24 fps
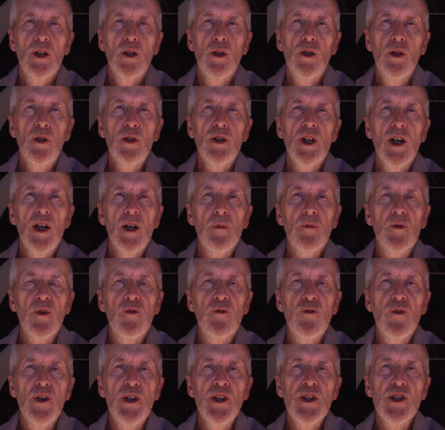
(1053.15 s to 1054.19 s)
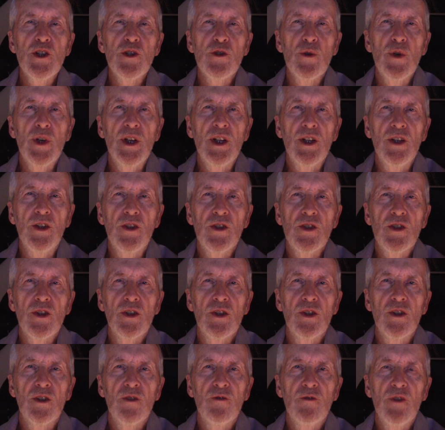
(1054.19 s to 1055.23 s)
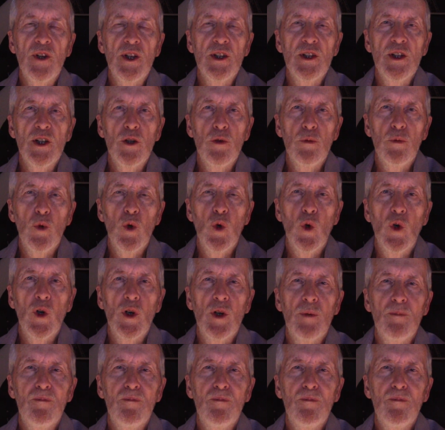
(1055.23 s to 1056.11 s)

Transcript: Look up French drains to find out more.